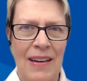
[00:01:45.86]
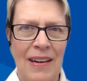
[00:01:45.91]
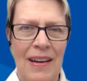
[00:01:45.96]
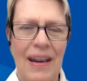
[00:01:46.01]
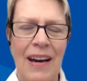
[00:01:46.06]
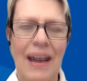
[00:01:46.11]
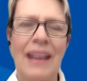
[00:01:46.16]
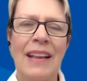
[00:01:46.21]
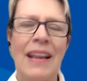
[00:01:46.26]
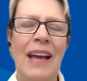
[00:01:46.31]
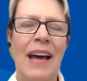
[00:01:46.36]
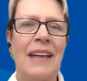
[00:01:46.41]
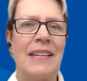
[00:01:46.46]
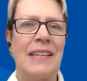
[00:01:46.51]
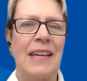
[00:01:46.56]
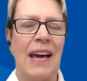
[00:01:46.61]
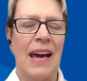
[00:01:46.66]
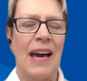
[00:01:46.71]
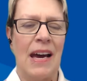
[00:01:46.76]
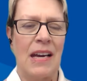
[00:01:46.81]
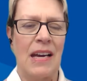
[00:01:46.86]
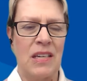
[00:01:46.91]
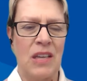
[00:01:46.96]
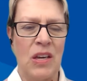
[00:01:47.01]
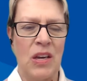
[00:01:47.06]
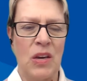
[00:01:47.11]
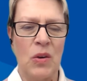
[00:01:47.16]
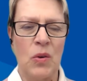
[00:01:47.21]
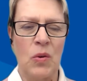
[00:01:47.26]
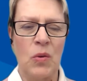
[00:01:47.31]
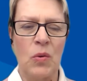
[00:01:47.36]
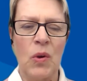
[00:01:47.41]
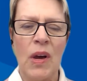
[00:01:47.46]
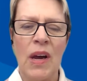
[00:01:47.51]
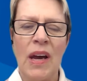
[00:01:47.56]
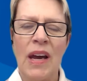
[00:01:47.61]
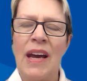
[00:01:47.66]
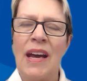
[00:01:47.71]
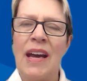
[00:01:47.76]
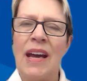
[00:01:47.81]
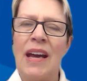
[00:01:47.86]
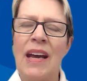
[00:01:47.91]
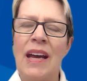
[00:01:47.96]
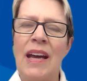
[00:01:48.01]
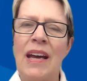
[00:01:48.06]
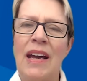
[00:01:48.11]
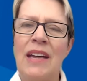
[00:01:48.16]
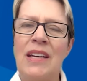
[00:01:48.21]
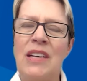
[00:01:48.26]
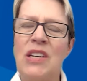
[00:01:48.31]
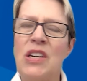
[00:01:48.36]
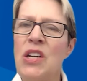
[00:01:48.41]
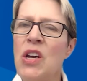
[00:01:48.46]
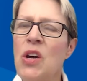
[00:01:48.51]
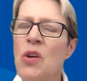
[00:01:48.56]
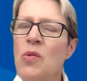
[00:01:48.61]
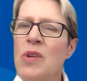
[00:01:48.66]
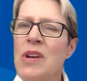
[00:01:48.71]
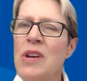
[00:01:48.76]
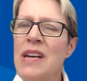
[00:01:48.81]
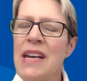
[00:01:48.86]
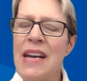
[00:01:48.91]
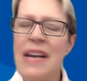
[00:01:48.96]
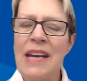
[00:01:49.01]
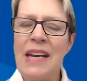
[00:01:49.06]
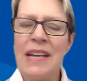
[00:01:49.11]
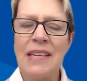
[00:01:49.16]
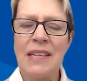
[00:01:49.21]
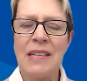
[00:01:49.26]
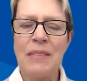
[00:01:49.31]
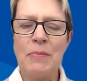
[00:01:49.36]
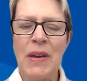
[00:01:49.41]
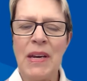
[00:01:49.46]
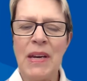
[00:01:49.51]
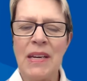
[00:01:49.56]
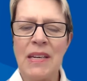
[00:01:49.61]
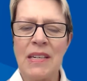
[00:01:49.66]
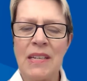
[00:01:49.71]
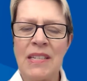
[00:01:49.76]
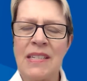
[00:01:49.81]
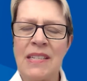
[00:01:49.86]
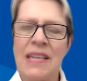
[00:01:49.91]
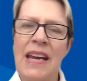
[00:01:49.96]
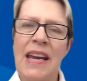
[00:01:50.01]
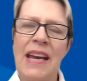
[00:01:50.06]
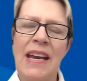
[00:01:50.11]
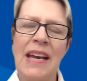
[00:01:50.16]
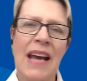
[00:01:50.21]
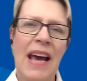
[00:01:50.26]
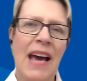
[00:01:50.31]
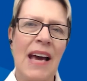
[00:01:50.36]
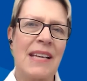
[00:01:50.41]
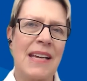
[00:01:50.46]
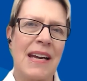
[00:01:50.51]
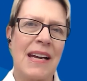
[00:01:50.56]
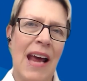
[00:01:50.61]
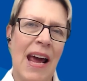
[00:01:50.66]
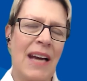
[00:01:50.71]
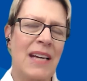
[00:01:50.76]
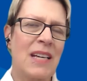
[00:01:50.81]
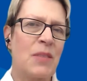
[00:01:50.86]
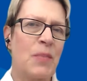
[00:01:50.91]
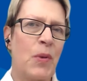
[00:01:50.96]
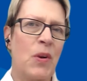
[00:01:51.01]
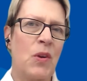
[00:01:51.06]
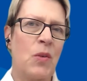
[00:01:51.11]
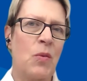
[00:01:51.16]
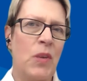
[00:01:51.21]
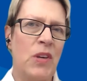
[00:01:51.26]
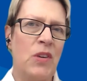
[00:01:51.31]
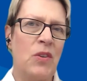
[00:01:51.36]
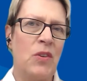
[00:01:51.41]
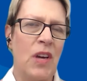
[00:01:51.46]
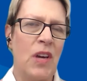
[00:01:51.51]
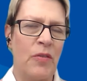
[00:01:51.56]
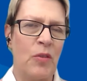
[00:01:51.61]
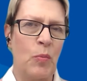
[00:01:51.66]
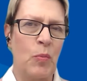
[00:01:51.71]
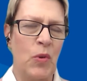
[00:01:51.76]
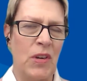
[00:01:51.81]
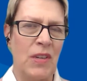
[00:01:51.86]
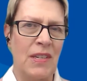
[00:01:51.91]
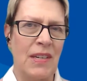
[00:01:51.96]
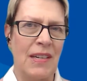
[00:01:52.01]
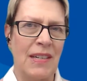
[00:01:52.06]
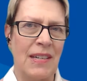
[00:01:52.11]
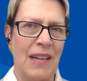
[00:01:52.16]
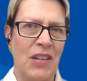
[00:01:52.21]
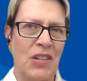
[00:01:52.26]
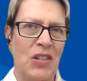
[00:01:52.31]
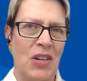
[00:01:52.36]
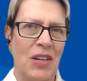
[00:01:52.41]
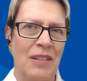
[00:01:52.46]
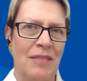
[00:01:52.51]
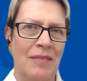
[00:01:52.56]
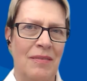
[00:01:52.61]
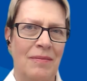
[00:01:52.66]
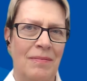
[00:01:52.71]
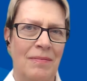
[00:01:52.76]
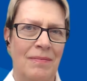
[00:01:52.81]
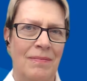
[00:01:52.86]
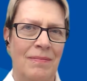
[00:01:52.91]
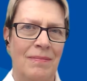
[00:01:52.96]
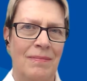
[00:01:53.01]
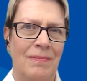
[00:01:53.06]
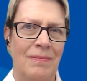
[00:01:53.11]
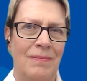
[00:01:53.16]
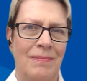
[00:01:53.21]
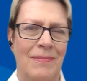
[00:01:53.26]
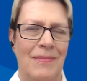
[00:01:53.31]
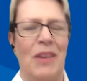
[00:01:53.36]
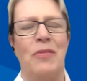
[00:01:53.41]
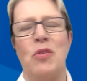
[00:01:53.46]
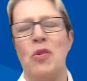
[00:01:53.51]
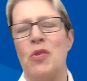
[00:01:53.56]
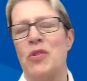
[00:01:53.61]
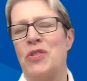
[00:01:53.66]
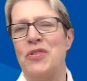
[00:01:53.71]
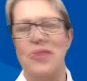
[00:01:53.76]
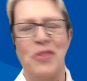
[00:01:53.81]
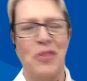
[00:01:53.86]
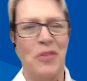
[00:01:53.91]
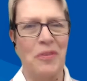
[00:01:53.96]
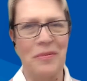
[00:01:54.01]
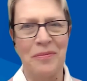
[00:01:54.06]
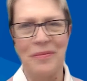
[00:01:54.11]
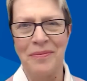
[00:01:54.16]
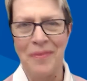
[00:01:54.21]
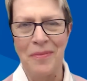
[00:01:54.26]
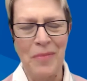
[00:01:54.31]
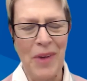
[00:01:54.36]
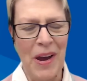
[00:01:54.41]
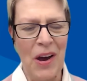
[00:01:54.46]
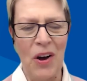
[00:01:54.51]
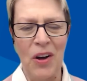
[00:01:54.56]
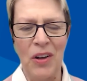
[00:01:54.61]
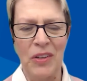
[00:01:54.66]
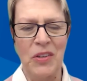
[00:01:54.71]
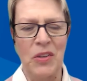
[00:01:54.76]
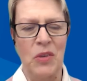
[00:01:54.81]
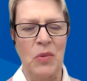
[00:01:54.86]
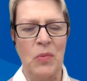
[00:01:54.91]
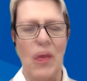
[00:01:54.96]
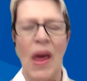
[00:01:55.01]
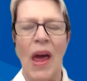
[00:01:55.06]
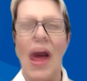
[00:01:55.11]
I'd like to ask you, do you need to be seen as an expert when you give a presentation? Of course you do. We all do.